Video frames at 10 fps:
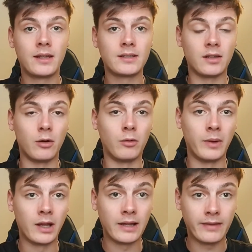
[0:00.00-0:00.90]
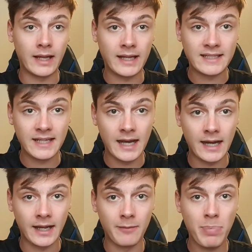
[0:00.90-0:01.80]
So we all have like a
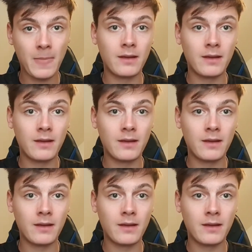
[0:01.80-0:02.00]
target.